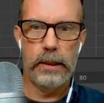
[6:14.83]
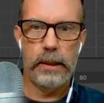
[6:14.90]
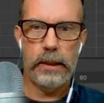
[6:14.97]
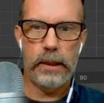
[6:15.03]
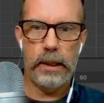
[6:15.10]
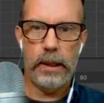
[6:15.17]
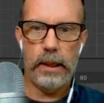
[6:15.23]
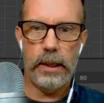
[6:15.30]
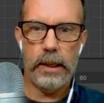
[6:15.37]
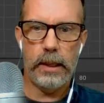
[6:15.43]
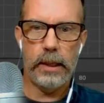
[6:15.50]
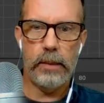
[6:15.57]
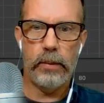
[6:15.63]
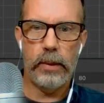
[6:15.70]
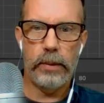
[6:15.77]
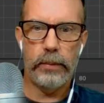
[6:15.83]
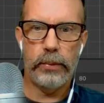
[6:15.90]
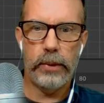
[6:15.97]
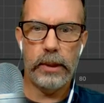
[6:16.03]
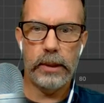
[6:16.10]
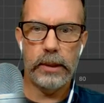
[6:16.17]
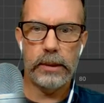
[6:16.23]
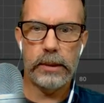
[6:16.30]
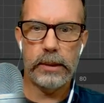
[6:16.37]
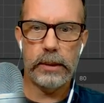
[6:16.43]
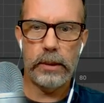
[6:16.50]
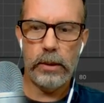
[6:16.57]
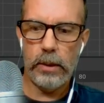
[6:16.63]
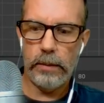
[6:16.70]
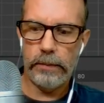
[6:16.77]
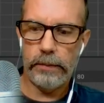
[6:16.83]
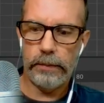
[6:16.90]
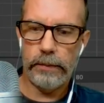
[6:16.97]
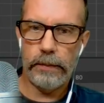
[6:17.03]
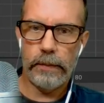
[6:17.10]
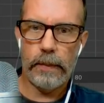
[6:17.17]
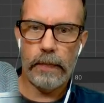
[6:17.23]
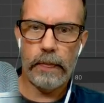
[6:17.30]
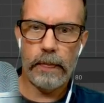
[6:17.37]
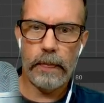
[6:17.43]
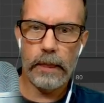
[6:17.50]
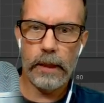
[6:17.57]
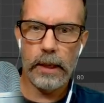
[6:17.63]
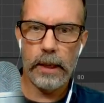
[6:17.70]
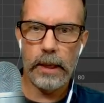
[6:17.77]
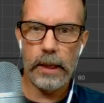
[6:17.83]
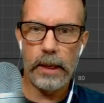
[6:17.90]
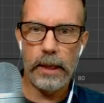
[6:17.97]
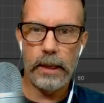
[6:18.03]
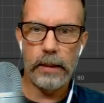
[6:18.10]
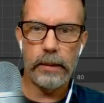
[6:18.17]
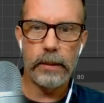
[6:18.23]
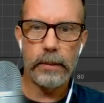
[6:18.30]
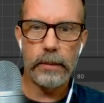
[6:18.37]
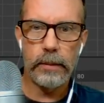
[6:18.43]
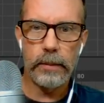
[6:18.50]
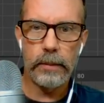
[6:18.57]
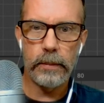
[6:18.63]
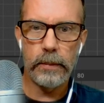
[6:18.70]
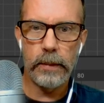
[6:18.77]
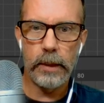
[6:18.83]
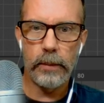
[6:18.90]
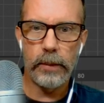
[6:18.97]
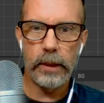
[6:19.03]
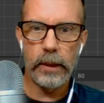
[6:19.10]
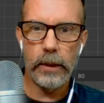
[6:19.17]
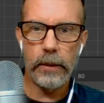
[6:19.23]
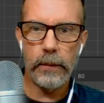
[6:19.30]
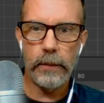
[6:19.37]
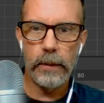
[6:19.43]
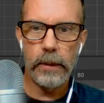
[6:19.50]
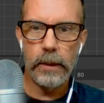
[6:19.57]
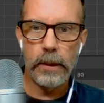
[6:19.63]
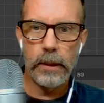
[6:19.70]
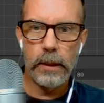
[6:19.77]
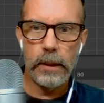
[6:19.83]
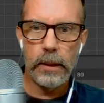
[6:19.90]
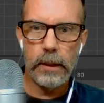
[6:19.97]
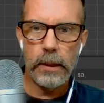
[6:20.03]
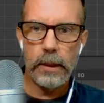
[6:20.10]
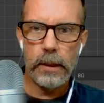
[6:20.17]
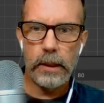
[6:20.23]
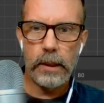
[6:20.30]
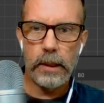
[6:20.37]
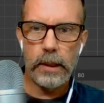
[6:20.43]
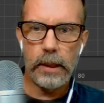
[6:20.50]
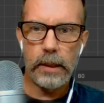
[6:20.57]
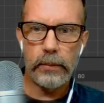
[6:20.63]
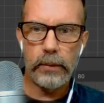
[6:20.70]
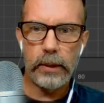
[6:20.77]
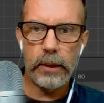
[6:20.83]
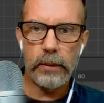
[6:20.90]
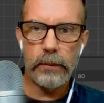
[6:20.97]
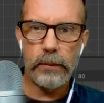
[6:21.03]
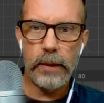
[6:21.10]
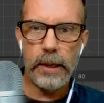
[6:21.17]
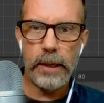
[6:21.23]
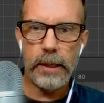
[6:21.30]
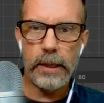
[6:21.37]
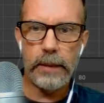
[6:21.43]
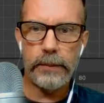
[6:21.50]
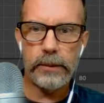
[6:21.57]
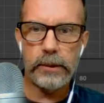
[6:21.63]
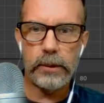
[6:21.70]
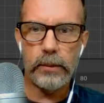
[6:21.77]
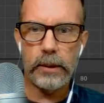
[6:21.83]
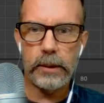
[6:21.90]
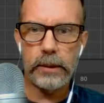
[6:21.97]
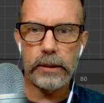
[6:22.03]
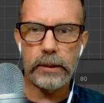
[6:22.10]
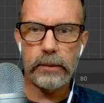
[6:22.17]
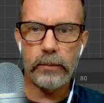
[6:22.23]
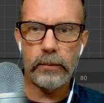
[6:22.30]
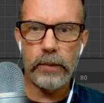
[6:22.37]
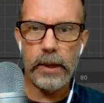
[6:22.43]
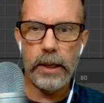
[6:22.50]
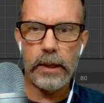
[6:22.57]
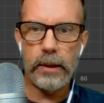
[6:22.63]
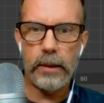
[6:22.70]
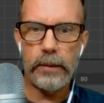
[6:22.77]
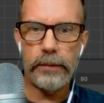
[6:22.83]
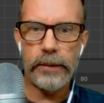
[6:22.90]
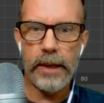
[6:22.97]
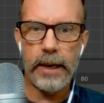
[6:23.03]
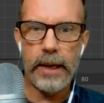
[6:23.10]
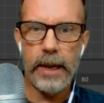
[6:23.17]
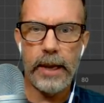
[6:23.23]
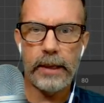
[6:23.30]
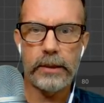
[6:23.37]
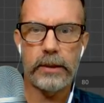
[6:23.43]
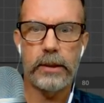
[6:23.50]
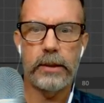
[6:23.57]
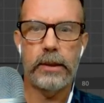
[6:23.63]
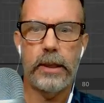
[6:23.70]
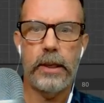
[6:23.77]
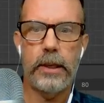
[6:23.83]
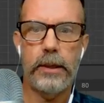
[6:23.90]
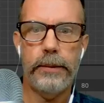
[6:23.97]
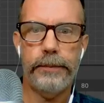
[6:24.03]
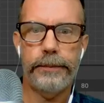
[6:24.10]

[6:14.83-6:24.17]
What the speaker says: And I want to bring this up. There we go. And bring it right up so it's right on that axis there.